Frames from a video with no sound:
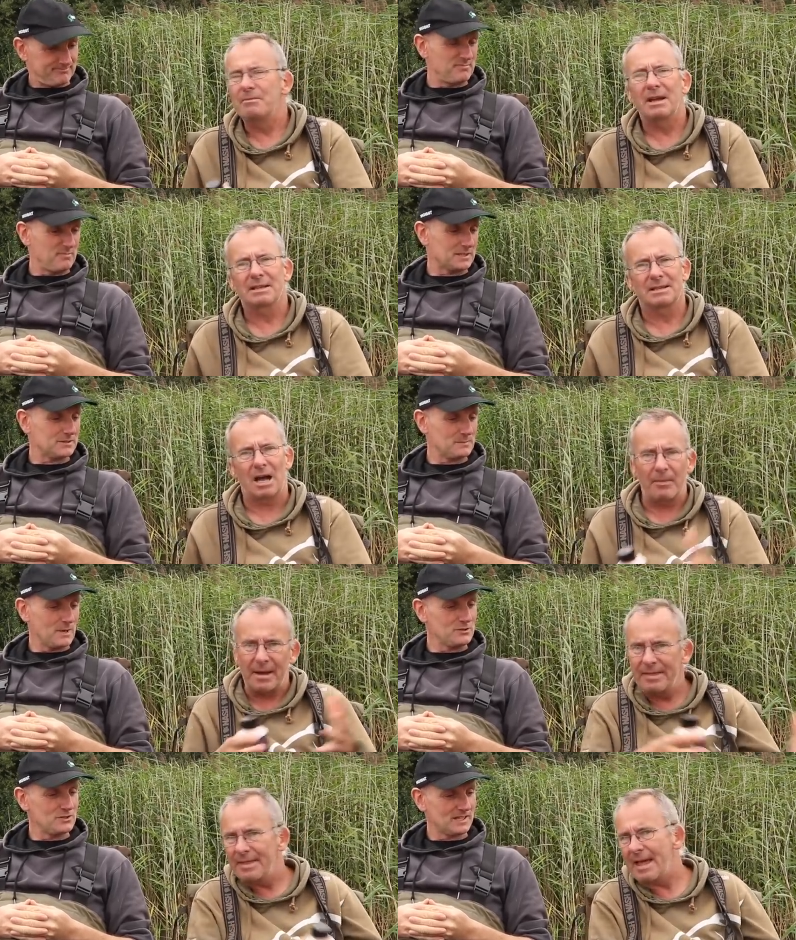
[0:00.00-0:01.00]
Speaker 1: mm. mixed up
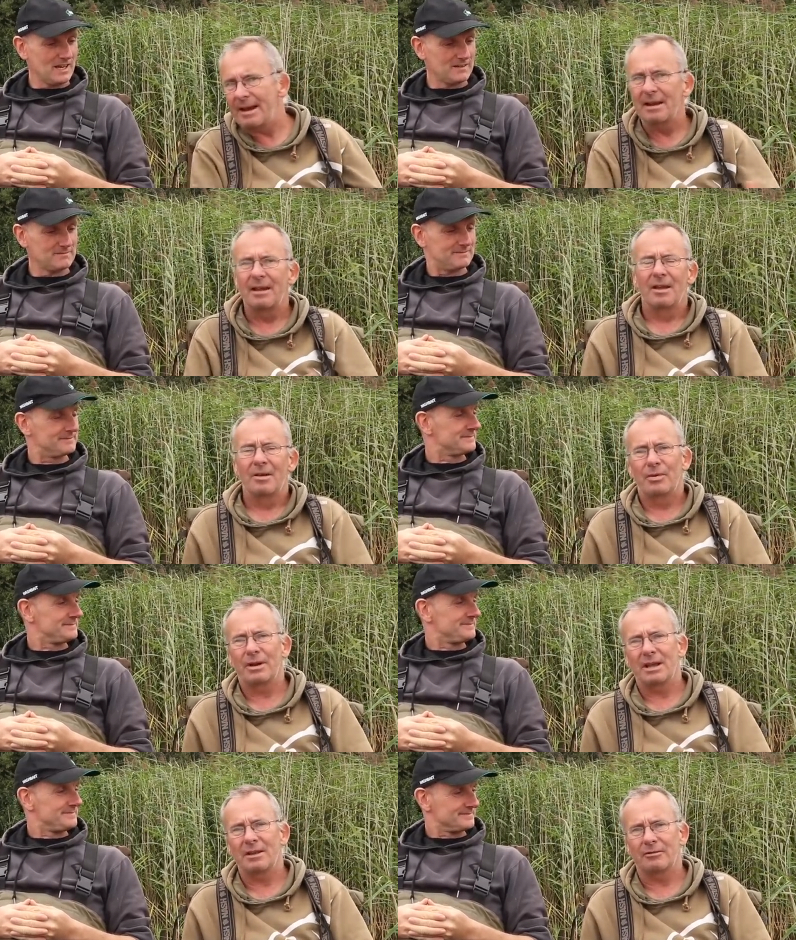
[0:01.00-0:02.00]
and then
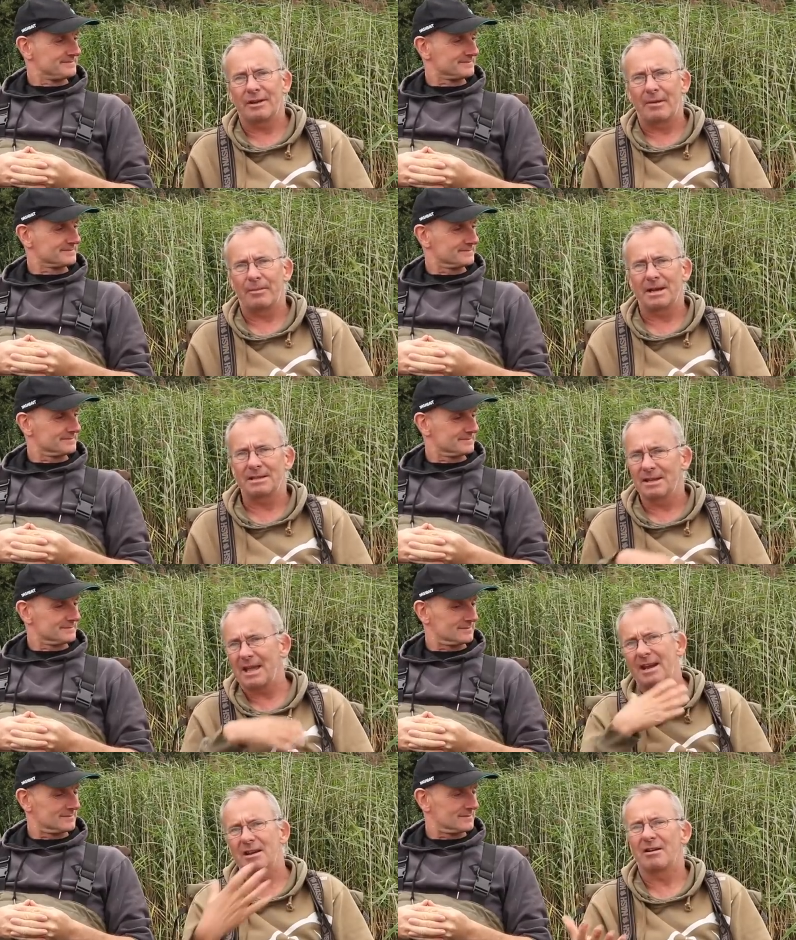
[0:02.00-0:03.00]
put it in your ground bait so you
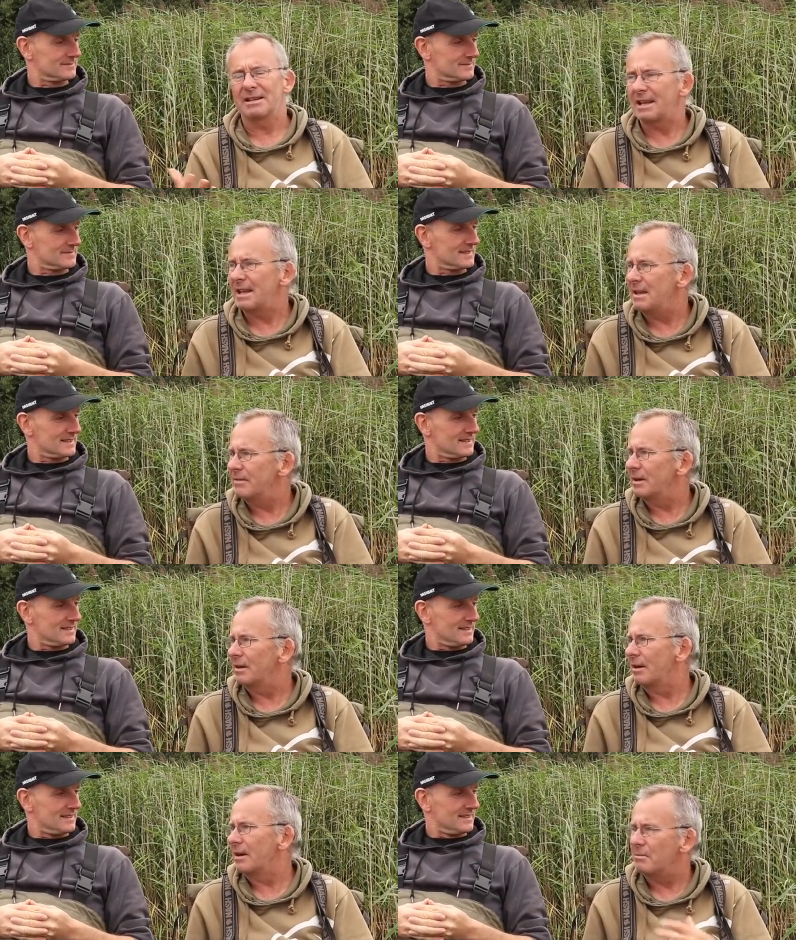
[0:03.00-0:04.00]
get a nice
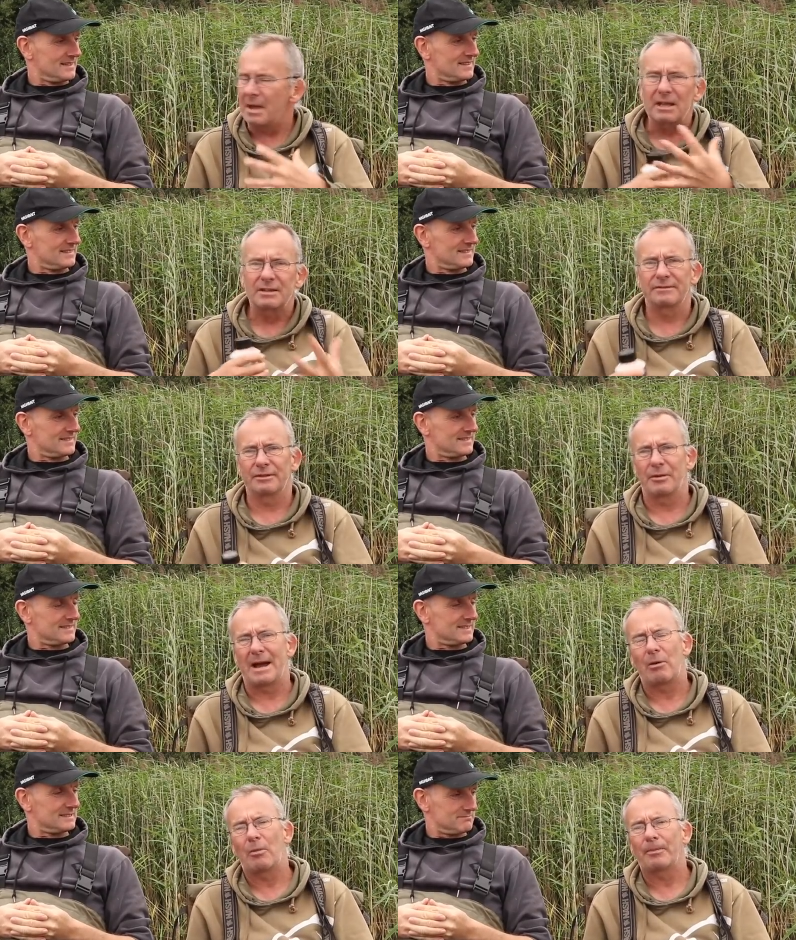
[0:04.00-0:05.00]
even kind of mix
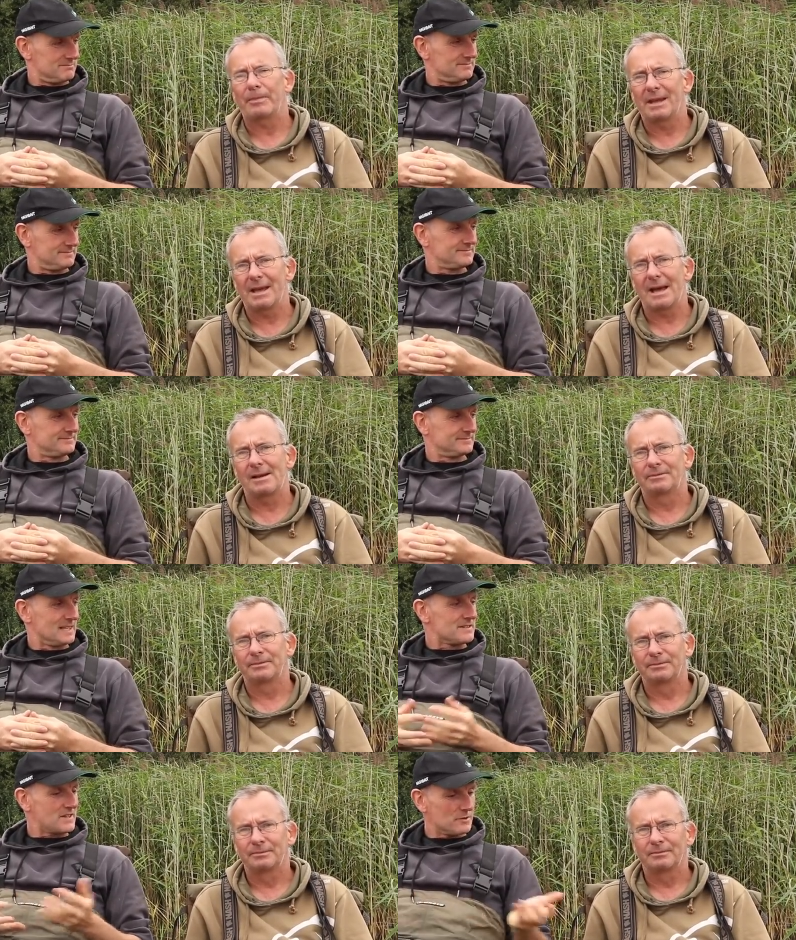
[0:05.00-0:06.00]
throughout. Mm. Yeah.
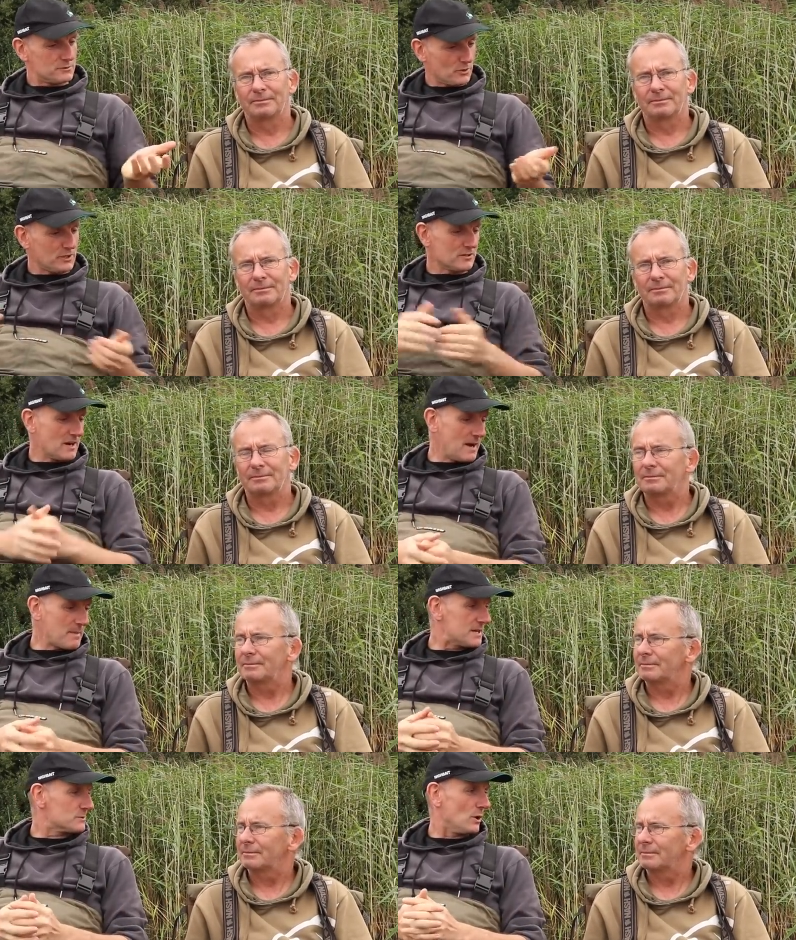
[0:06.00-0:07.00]
Speaker 2: So talking of ground
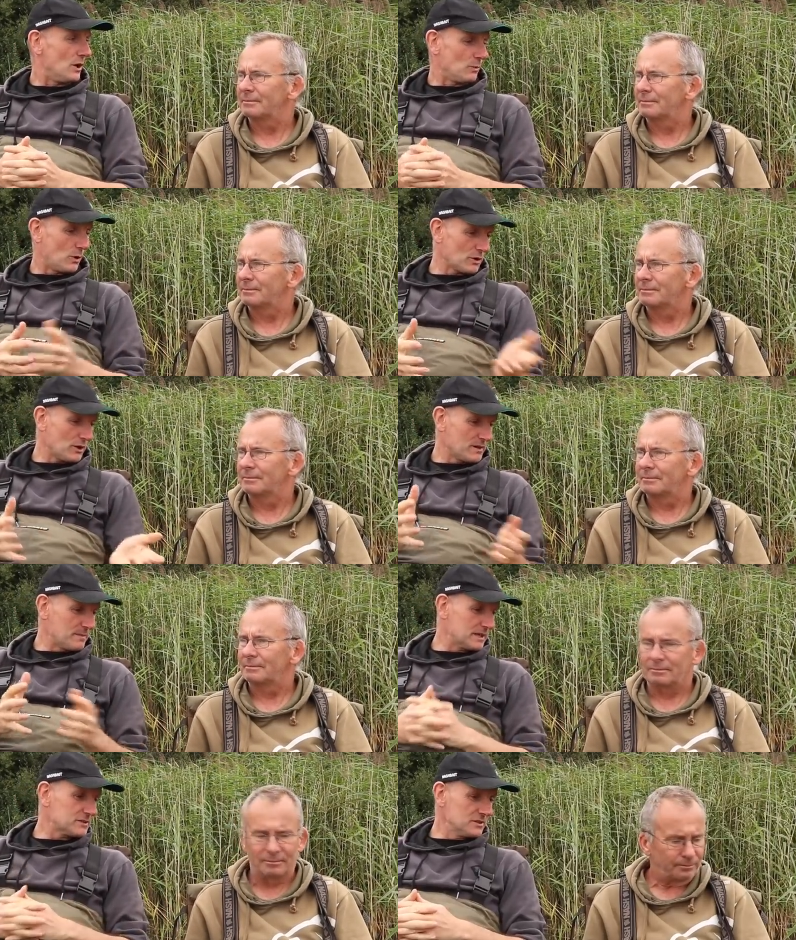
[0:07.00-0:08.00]
baits, what, what kind of
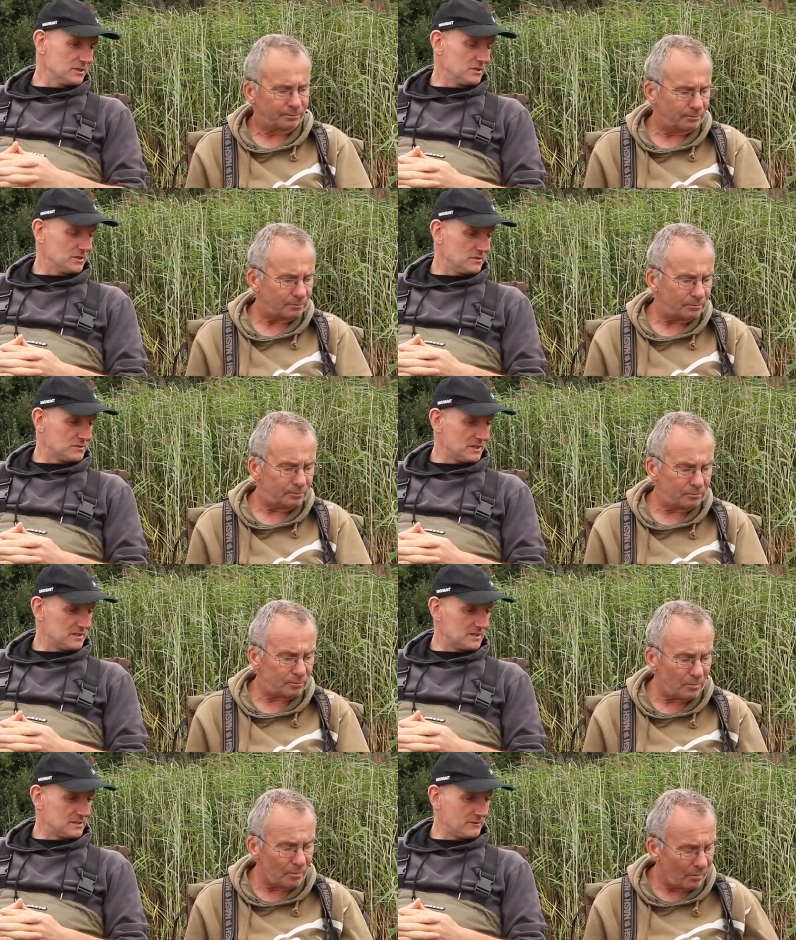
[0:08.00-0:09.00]
mix are you
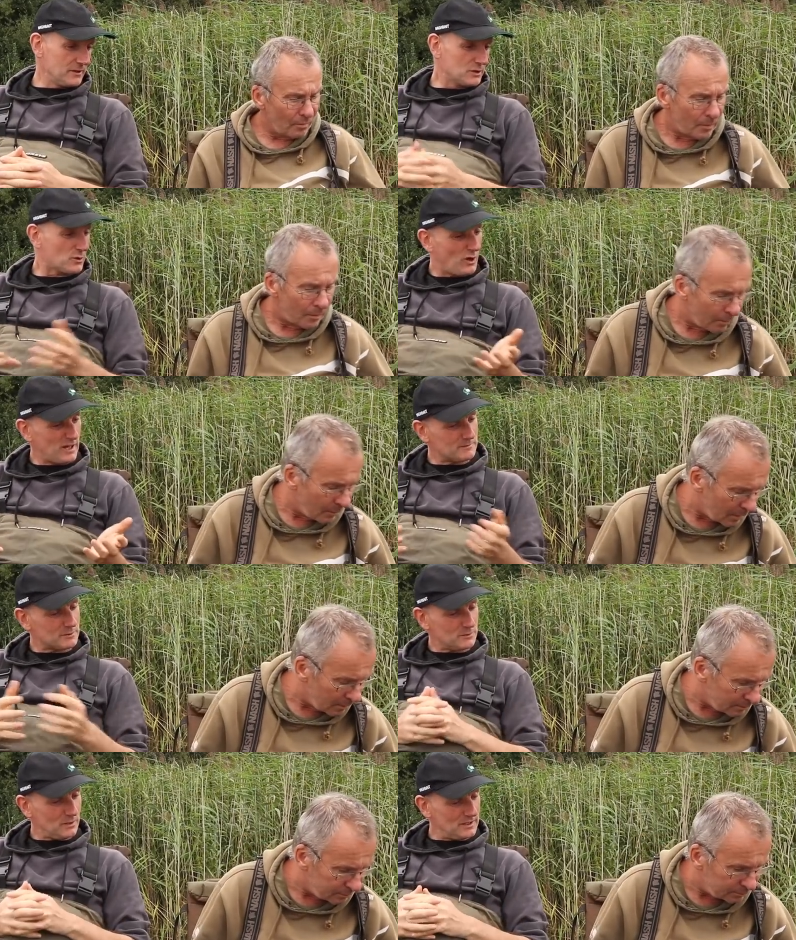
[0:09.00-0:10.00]
using in your feed? Quite
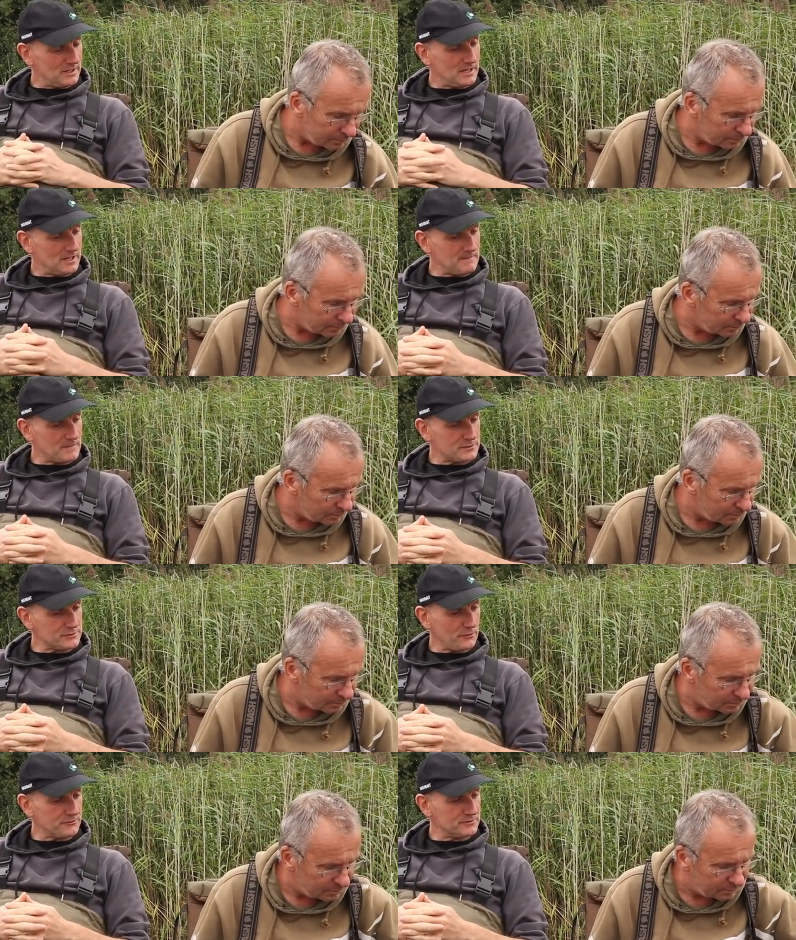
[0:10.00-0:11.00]
quite um, a
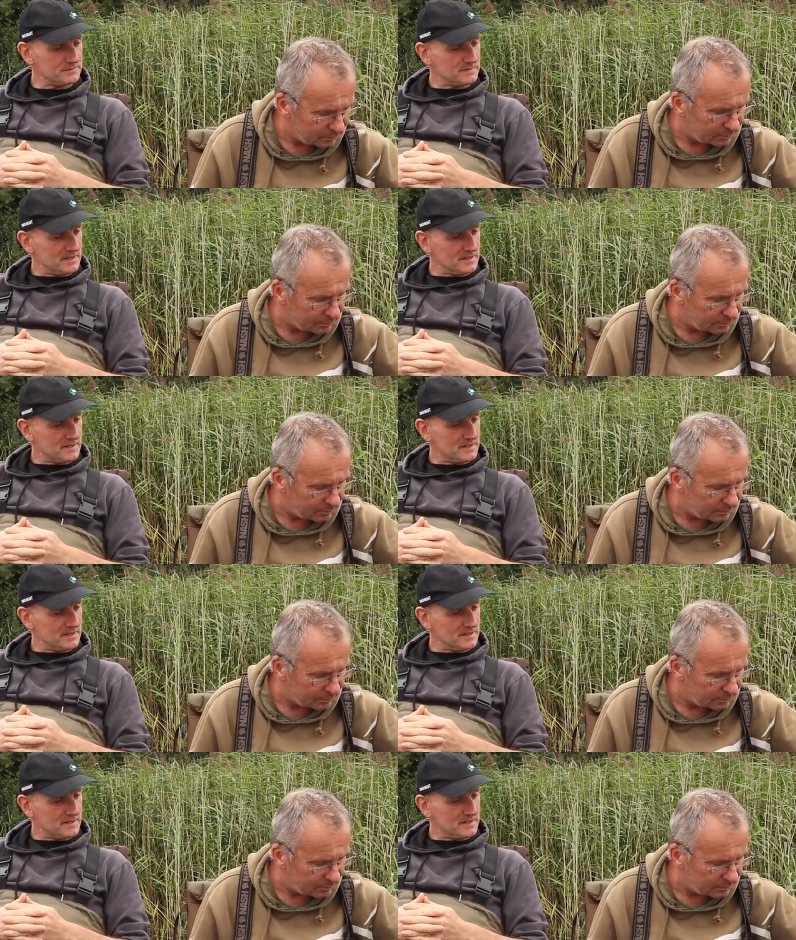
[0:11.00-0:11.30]
soft,